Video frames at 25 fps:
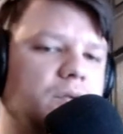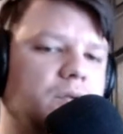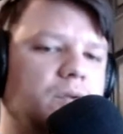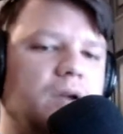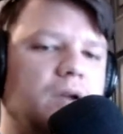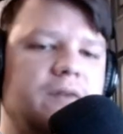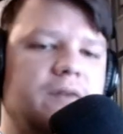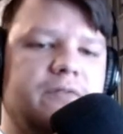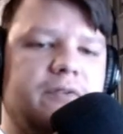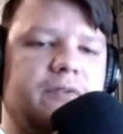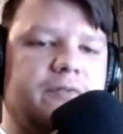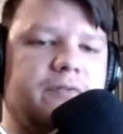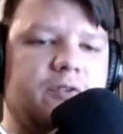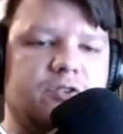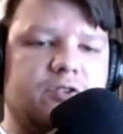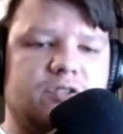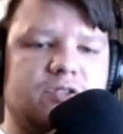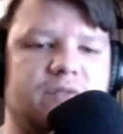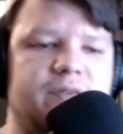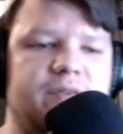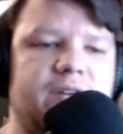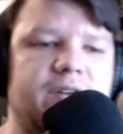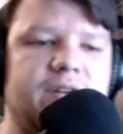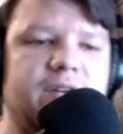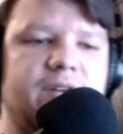love the first
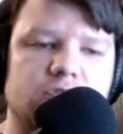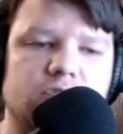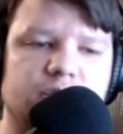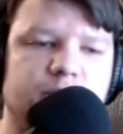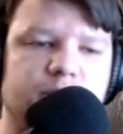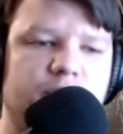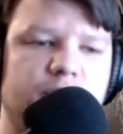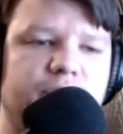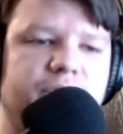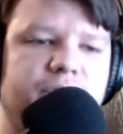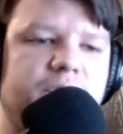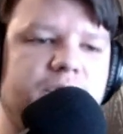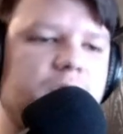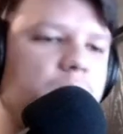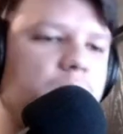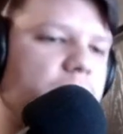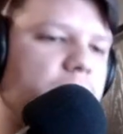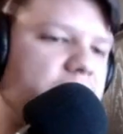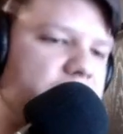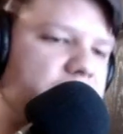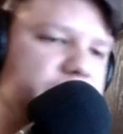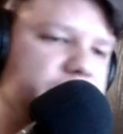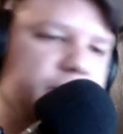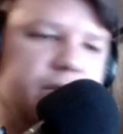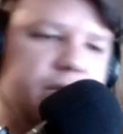Avengers movie, or
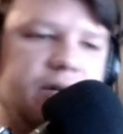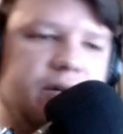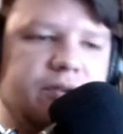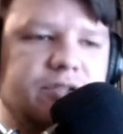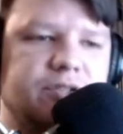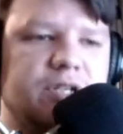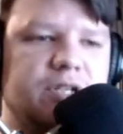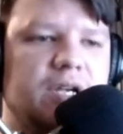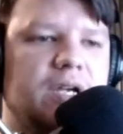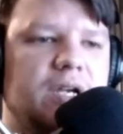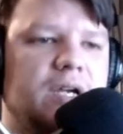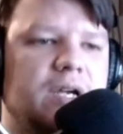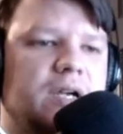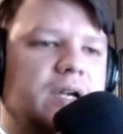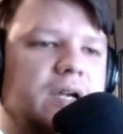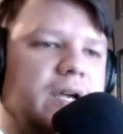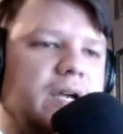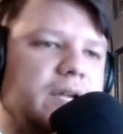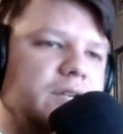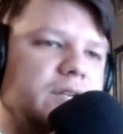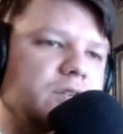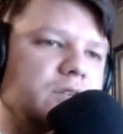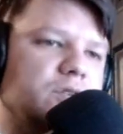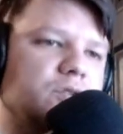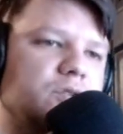whatever else,
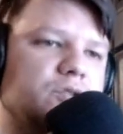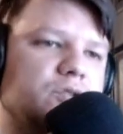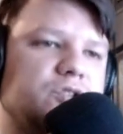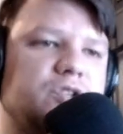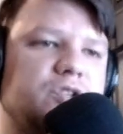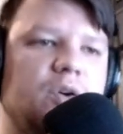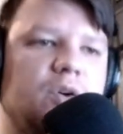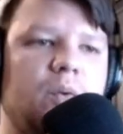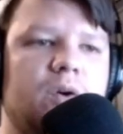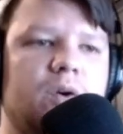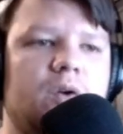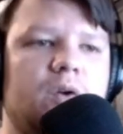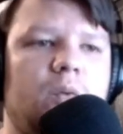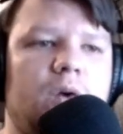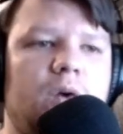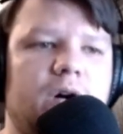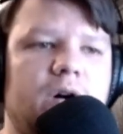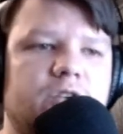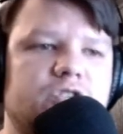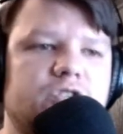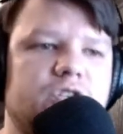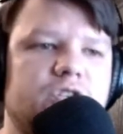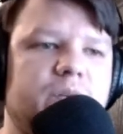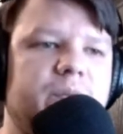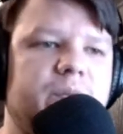and you still want to
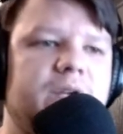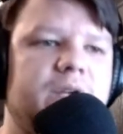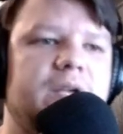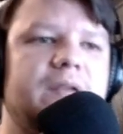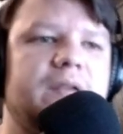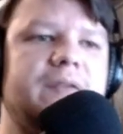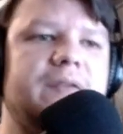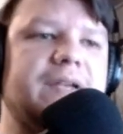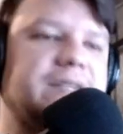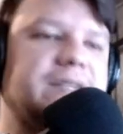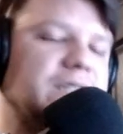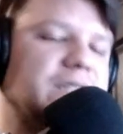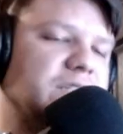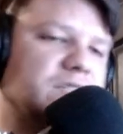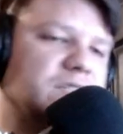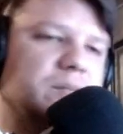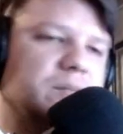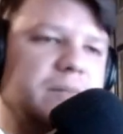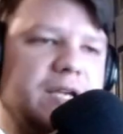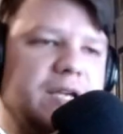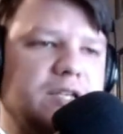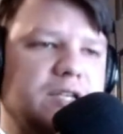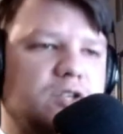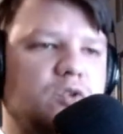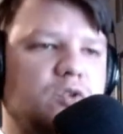watch them, that doesn't
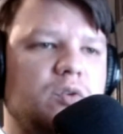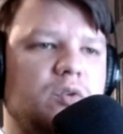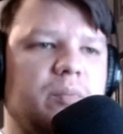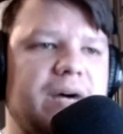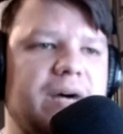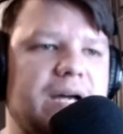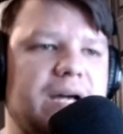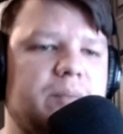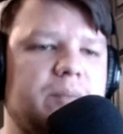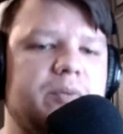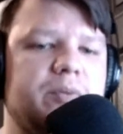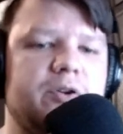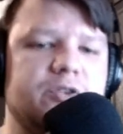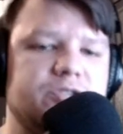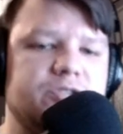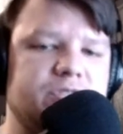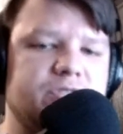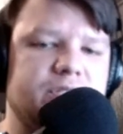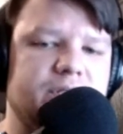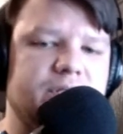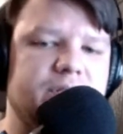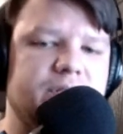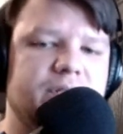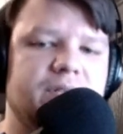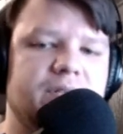make you a bad
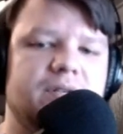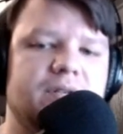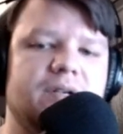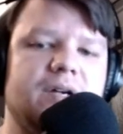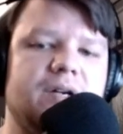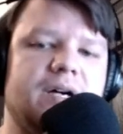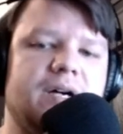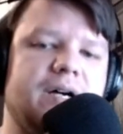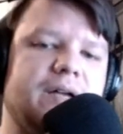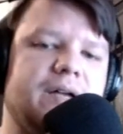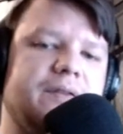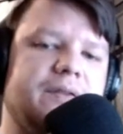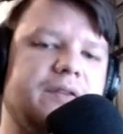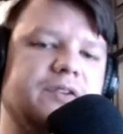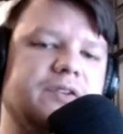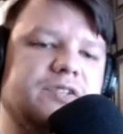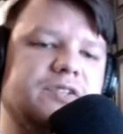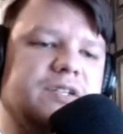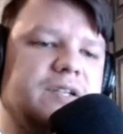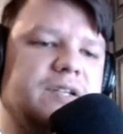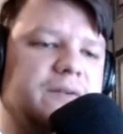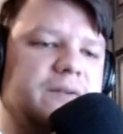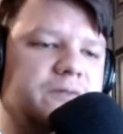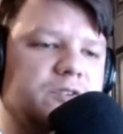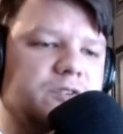person. Uh, there's
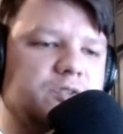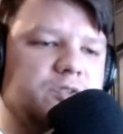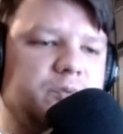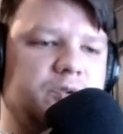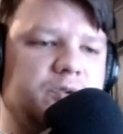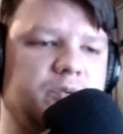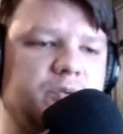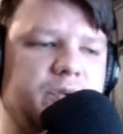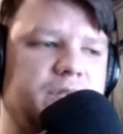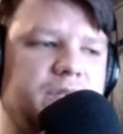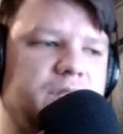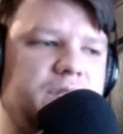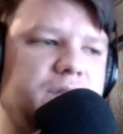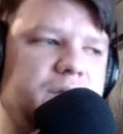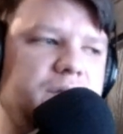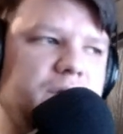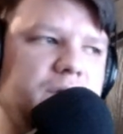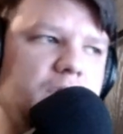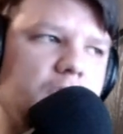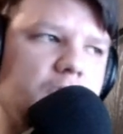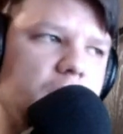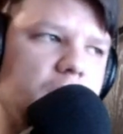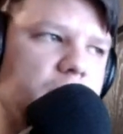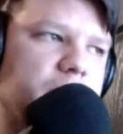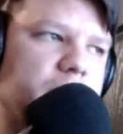a difference between
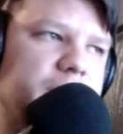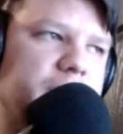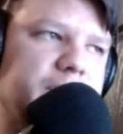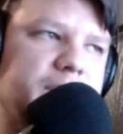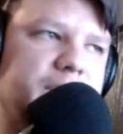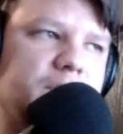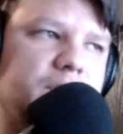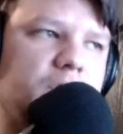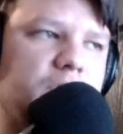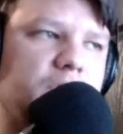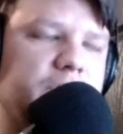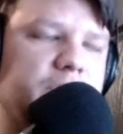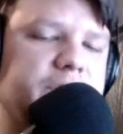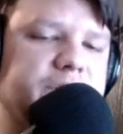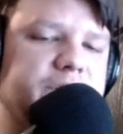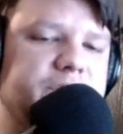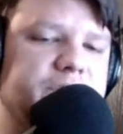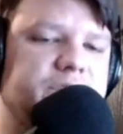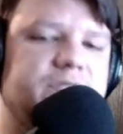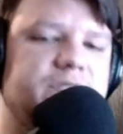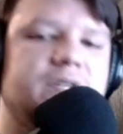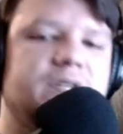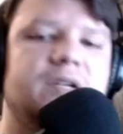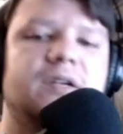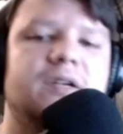art and
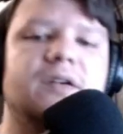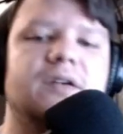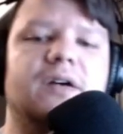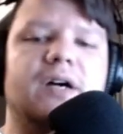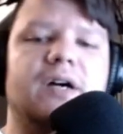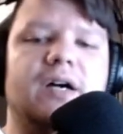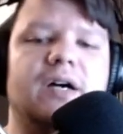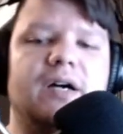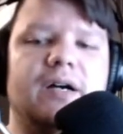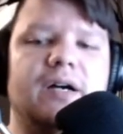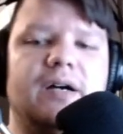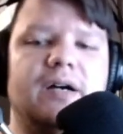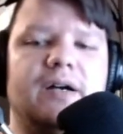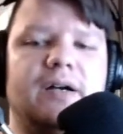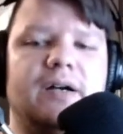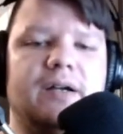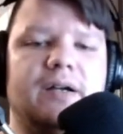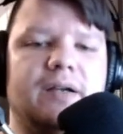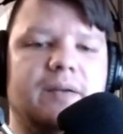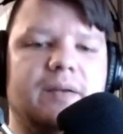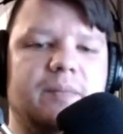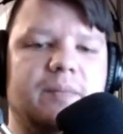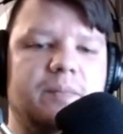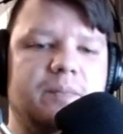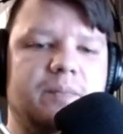artist. Uh,
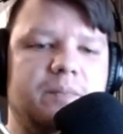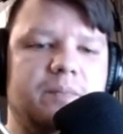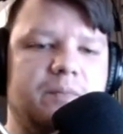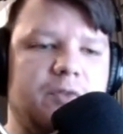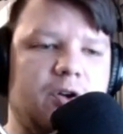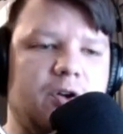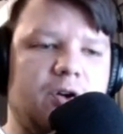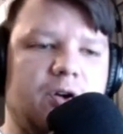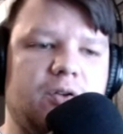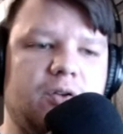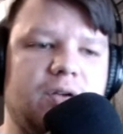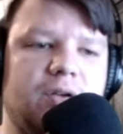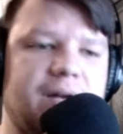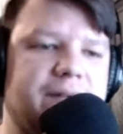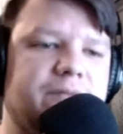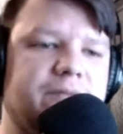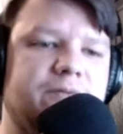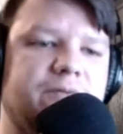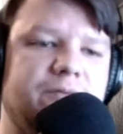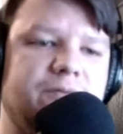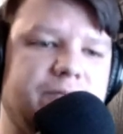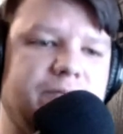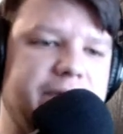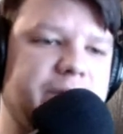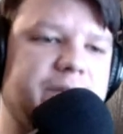there are a lot of
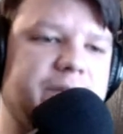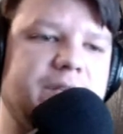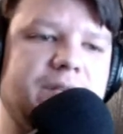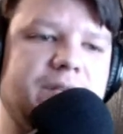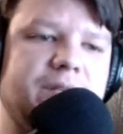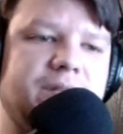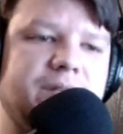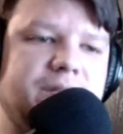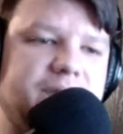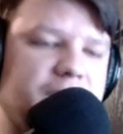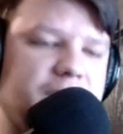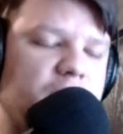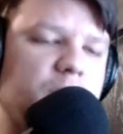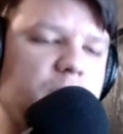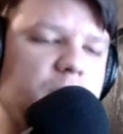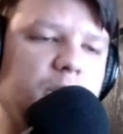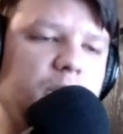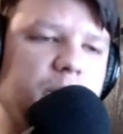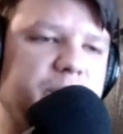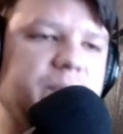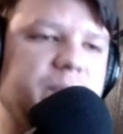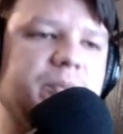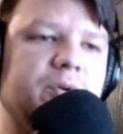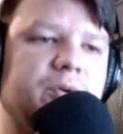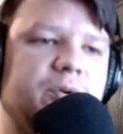very
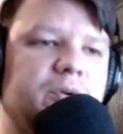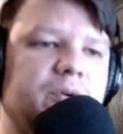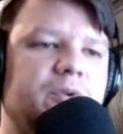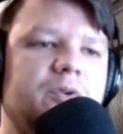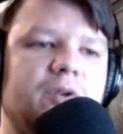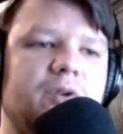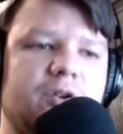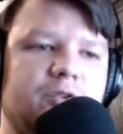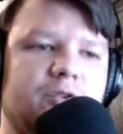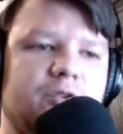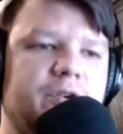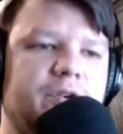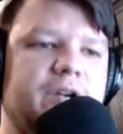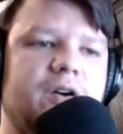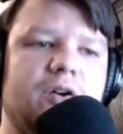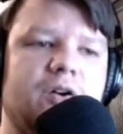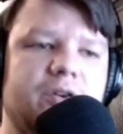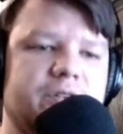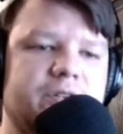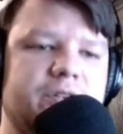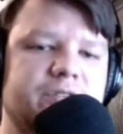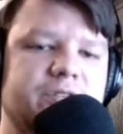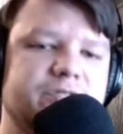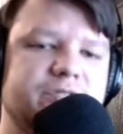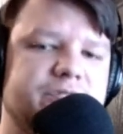terrible people who are great
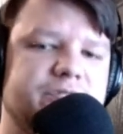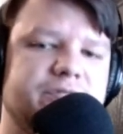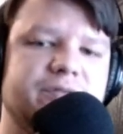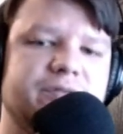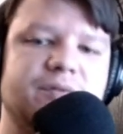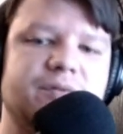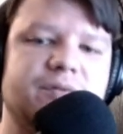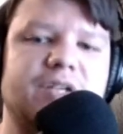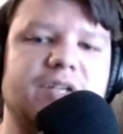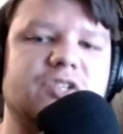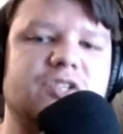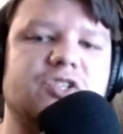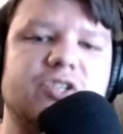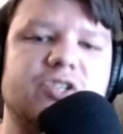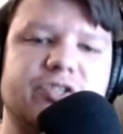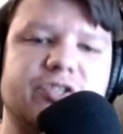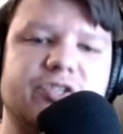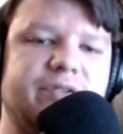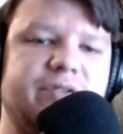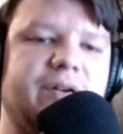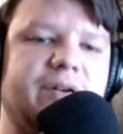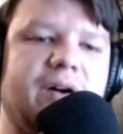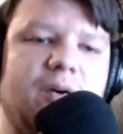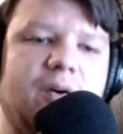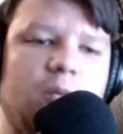artists. That's just
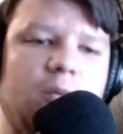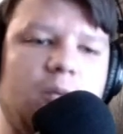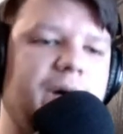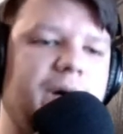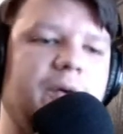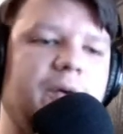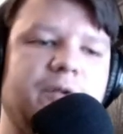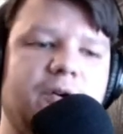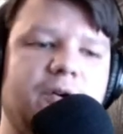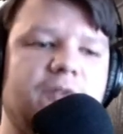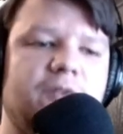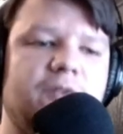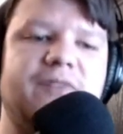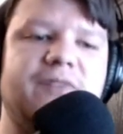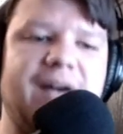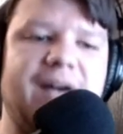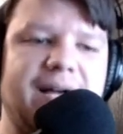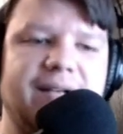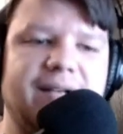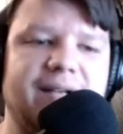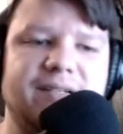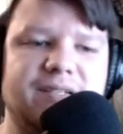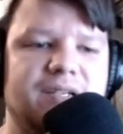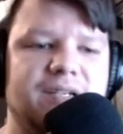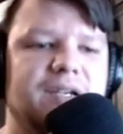yep. a well-known
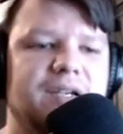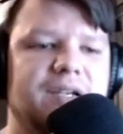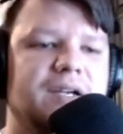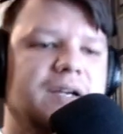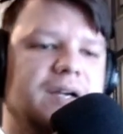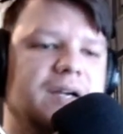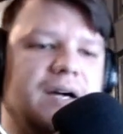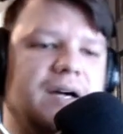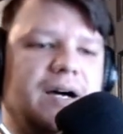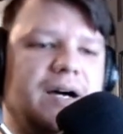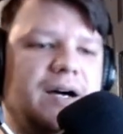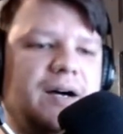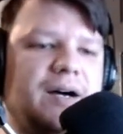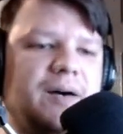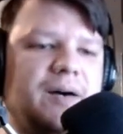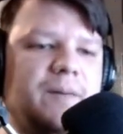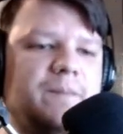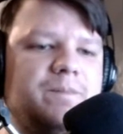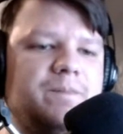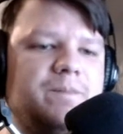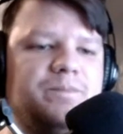fact. Um,